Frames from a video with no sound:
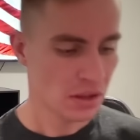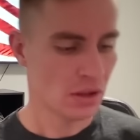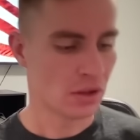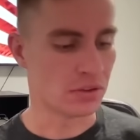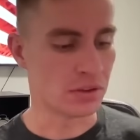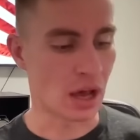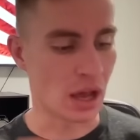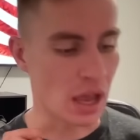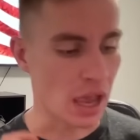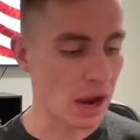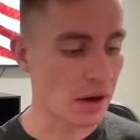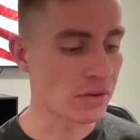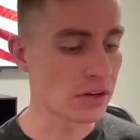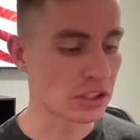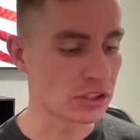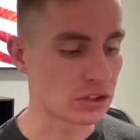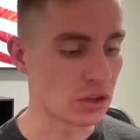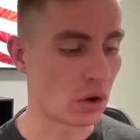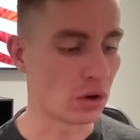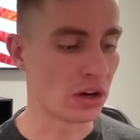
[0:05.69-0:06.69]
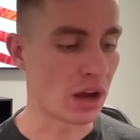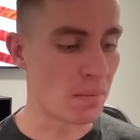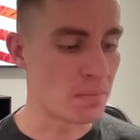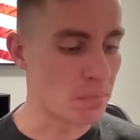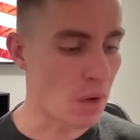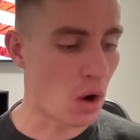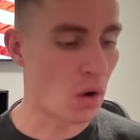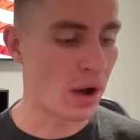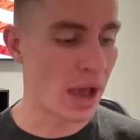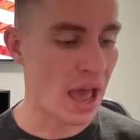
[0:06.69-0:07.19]
The Arizona
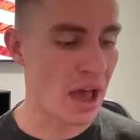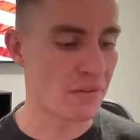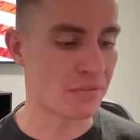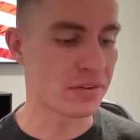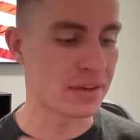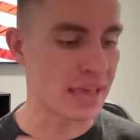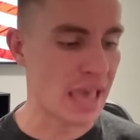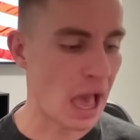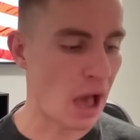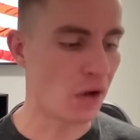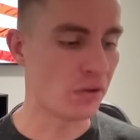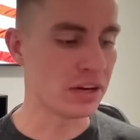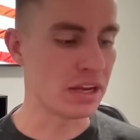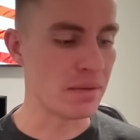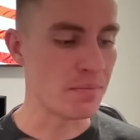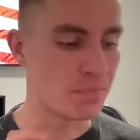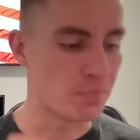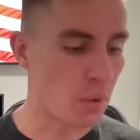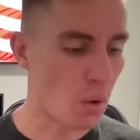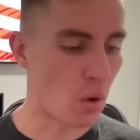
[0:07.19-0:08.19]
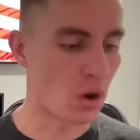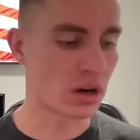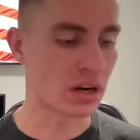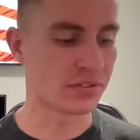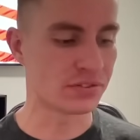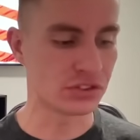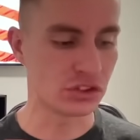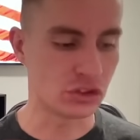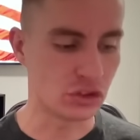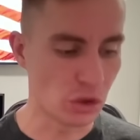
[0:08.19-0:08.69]
Mohave County Board
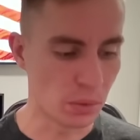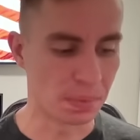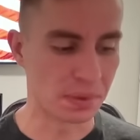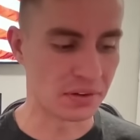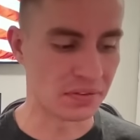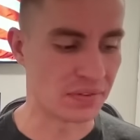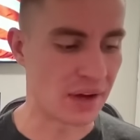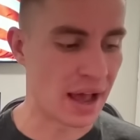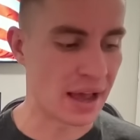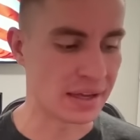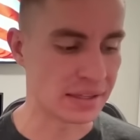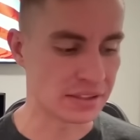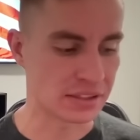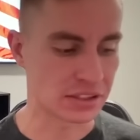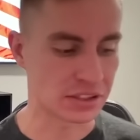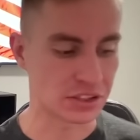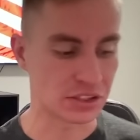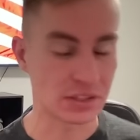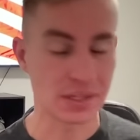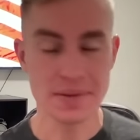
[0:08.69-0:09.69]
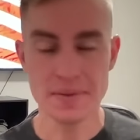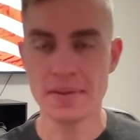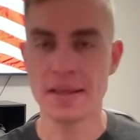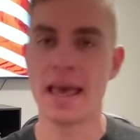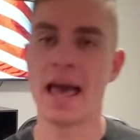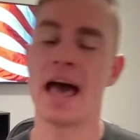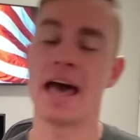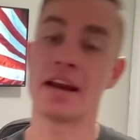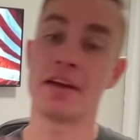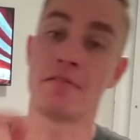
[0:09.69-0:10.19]
of Supervisors
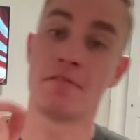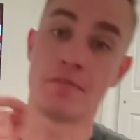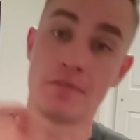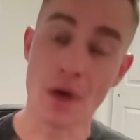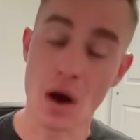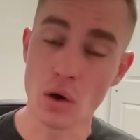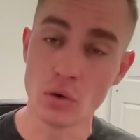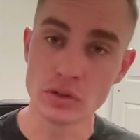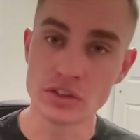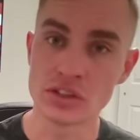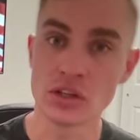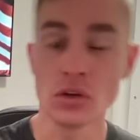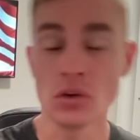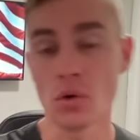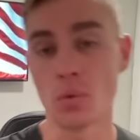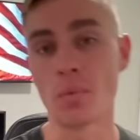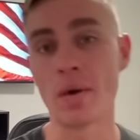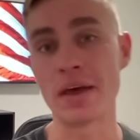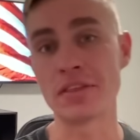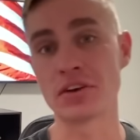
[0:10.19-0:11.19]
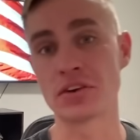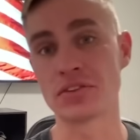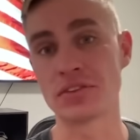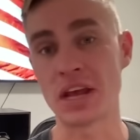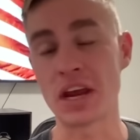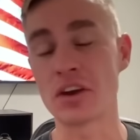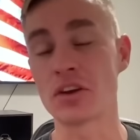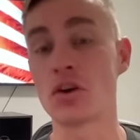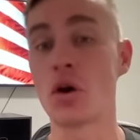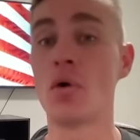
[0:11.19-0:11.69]
had a vote whether
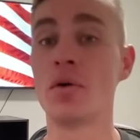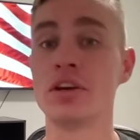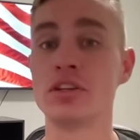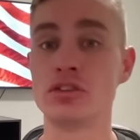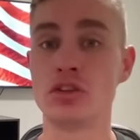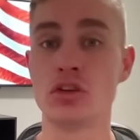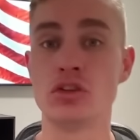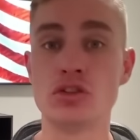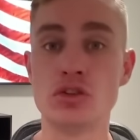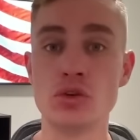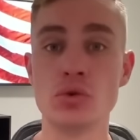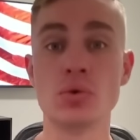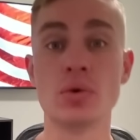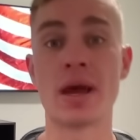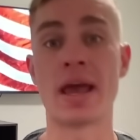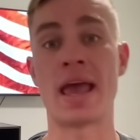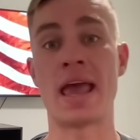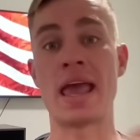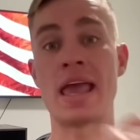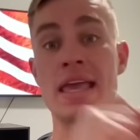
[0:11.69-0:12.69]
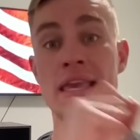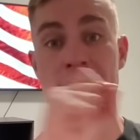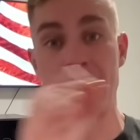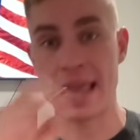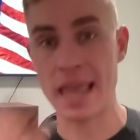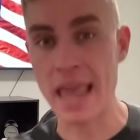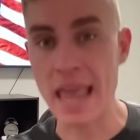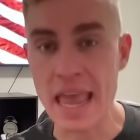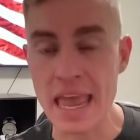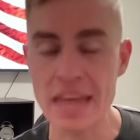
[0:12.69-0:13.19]
they're going to do a
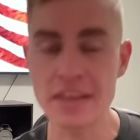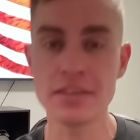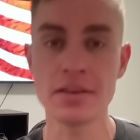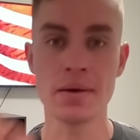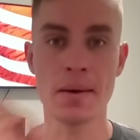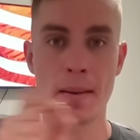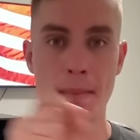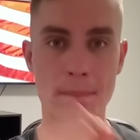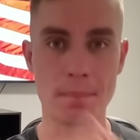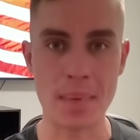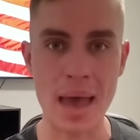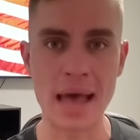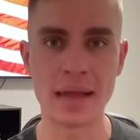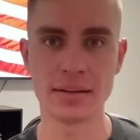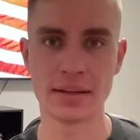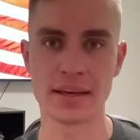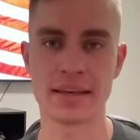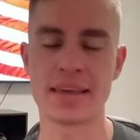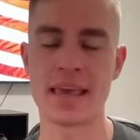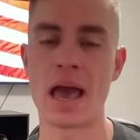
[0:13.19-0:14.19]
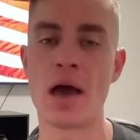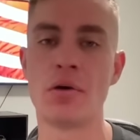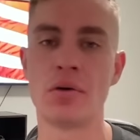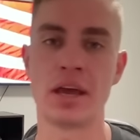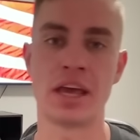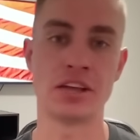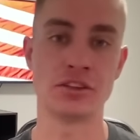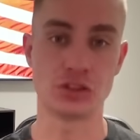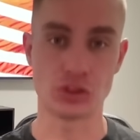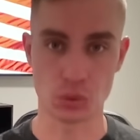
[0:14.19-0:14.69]
hand ballot count
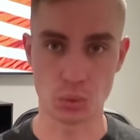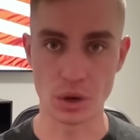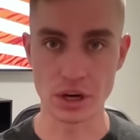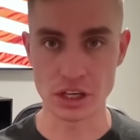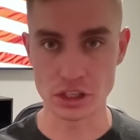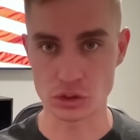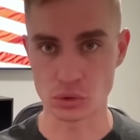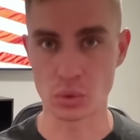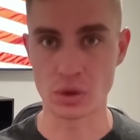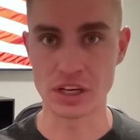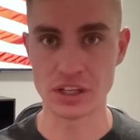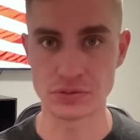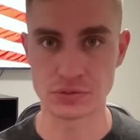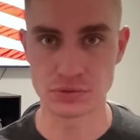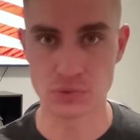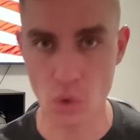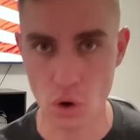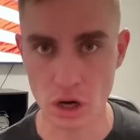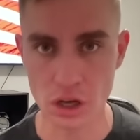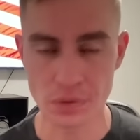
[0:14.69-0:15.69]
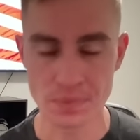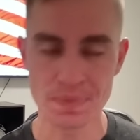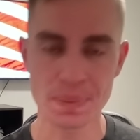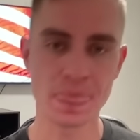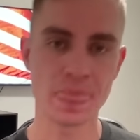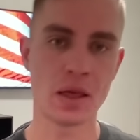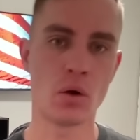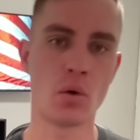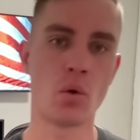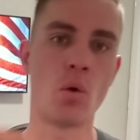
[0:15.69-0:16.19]
in 2024
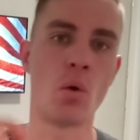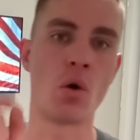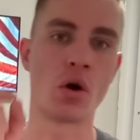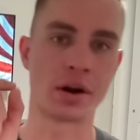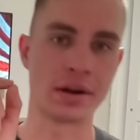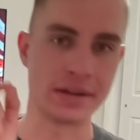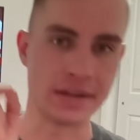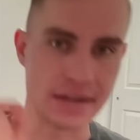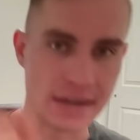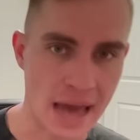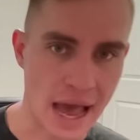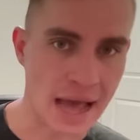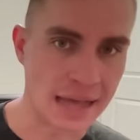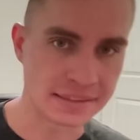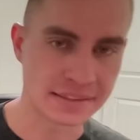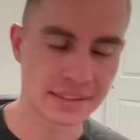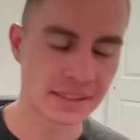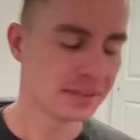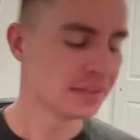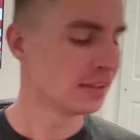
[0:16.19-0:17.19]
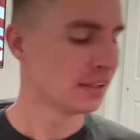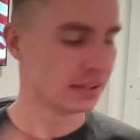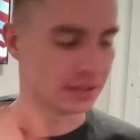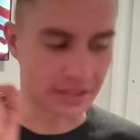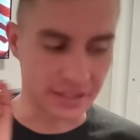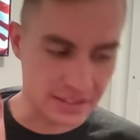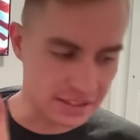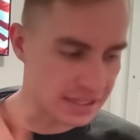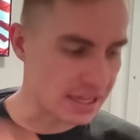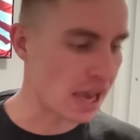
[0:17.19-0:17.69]
or not.
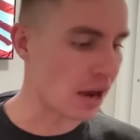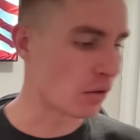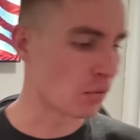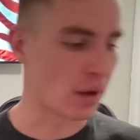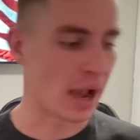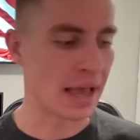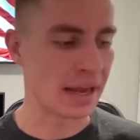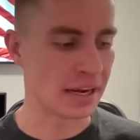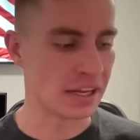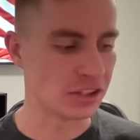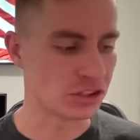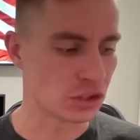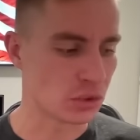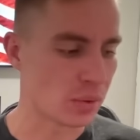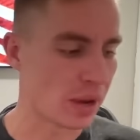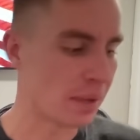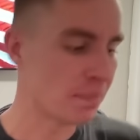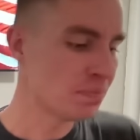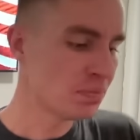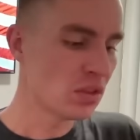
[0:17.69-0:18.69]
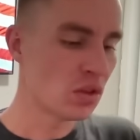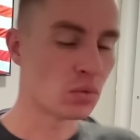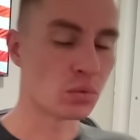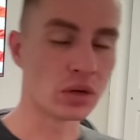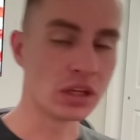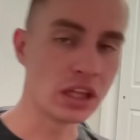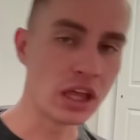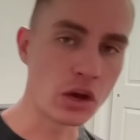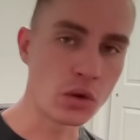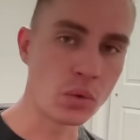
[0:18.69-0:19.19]
Let's get right into it.
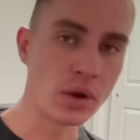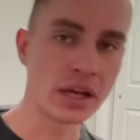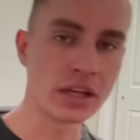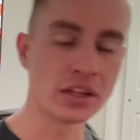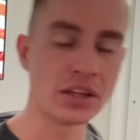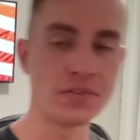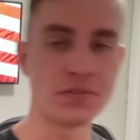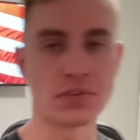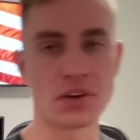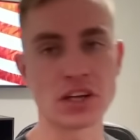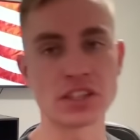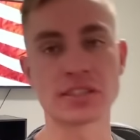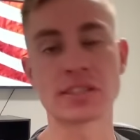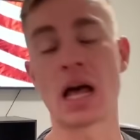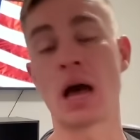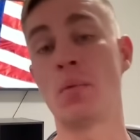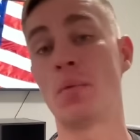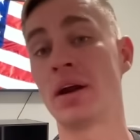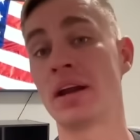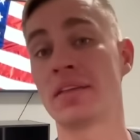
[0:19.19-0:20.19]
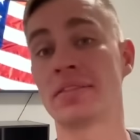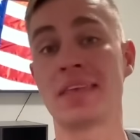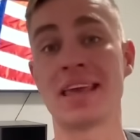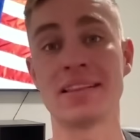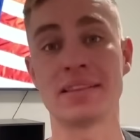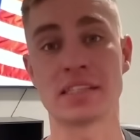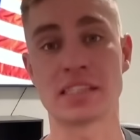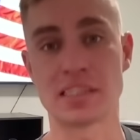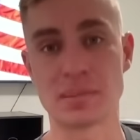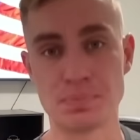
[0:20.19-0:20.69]
Really quickly, first, I want to
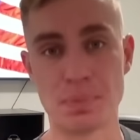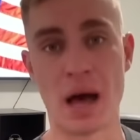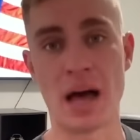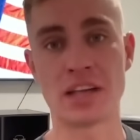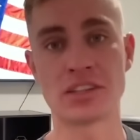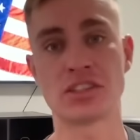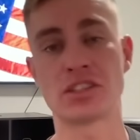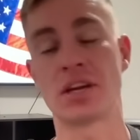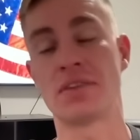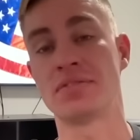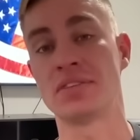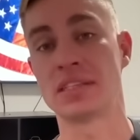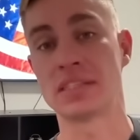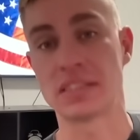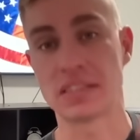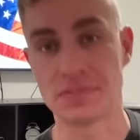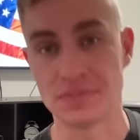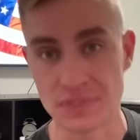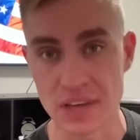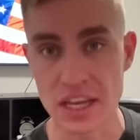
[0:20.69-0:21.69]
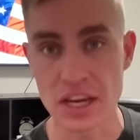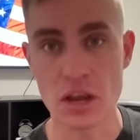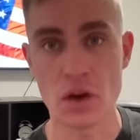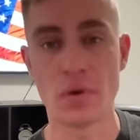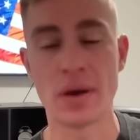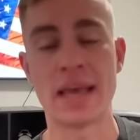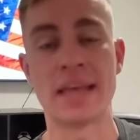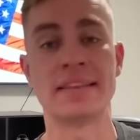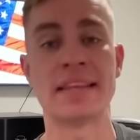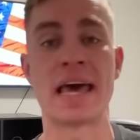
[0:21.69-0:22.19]
thank the sponsor of this
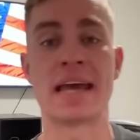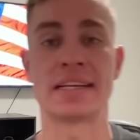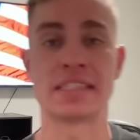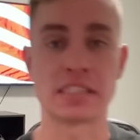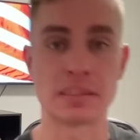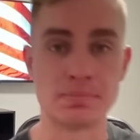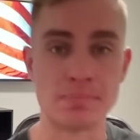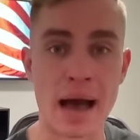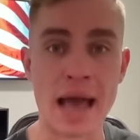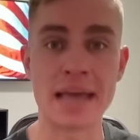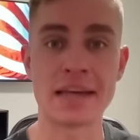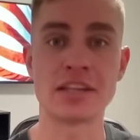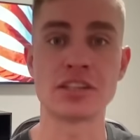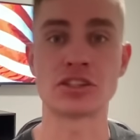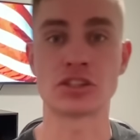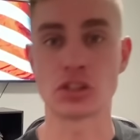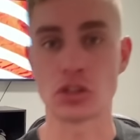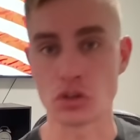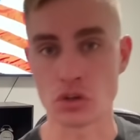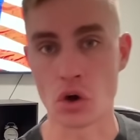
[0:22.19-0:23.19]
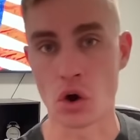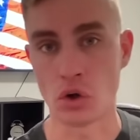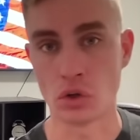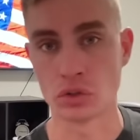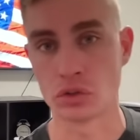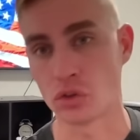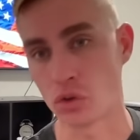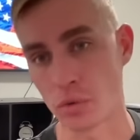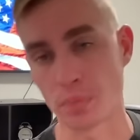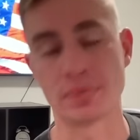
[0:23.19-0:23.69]
video, and that is Midas
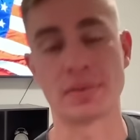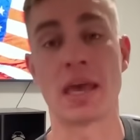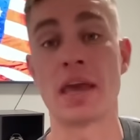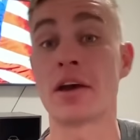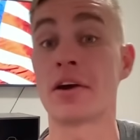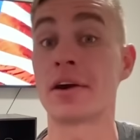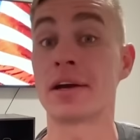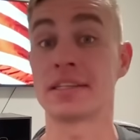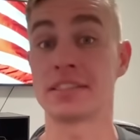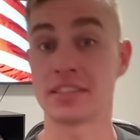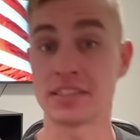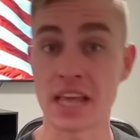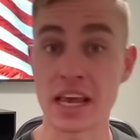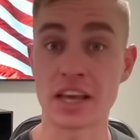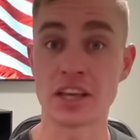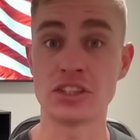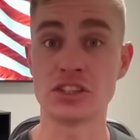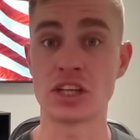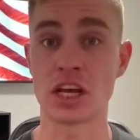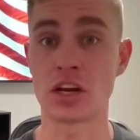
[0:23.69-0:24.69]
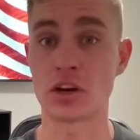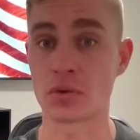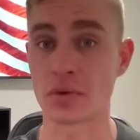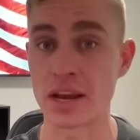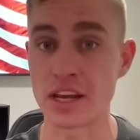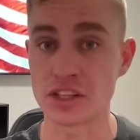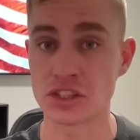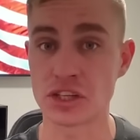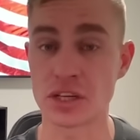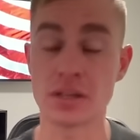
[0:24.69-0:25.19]
Gold Group. They are a second
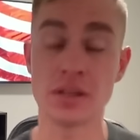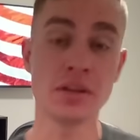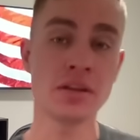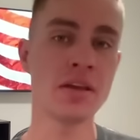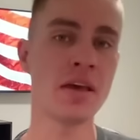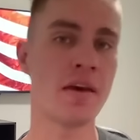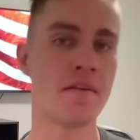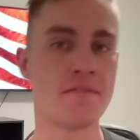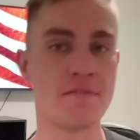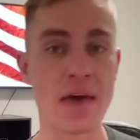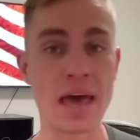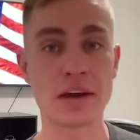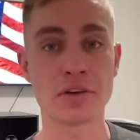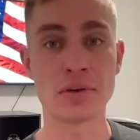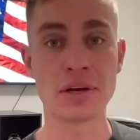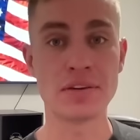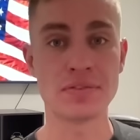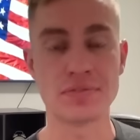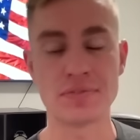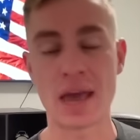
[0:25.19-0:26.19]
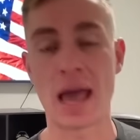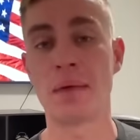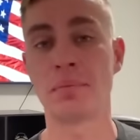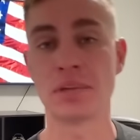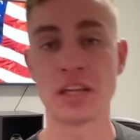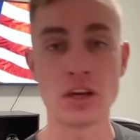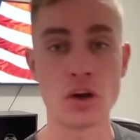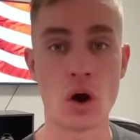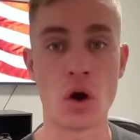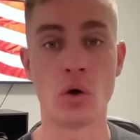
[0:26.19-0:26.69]
generation veteran
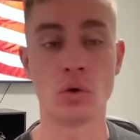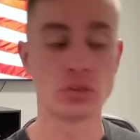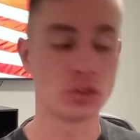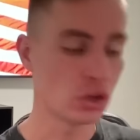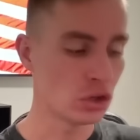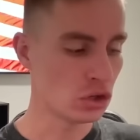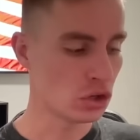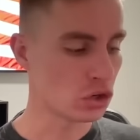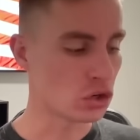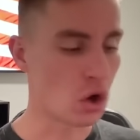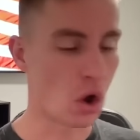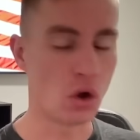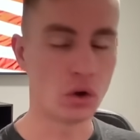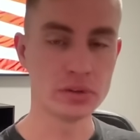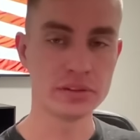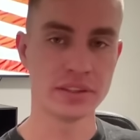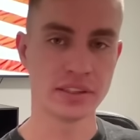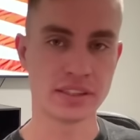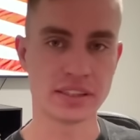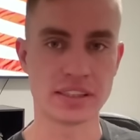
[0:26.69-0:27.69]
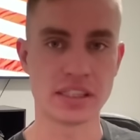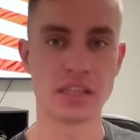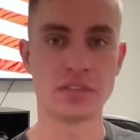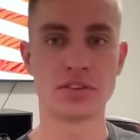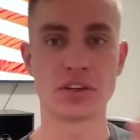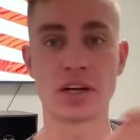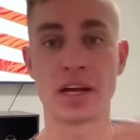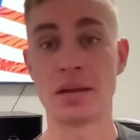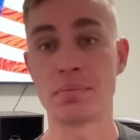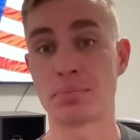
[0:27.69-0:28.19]
family owned gold,
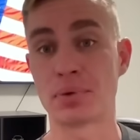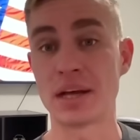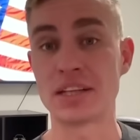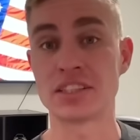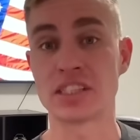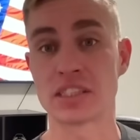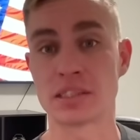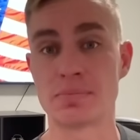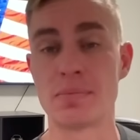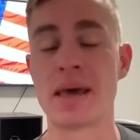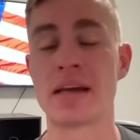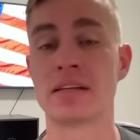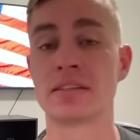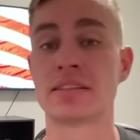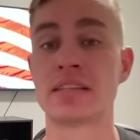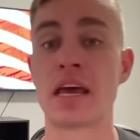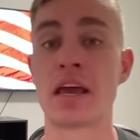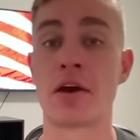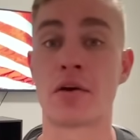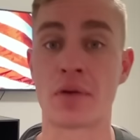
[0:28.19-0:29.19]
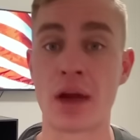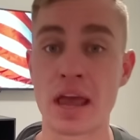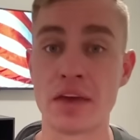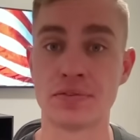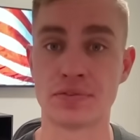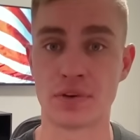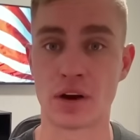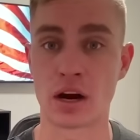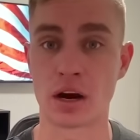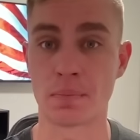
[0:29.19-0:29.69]
silver, and precious metals IRA
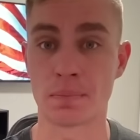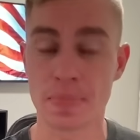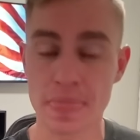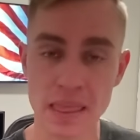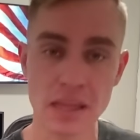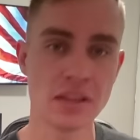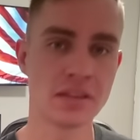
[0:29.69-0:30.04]
firm.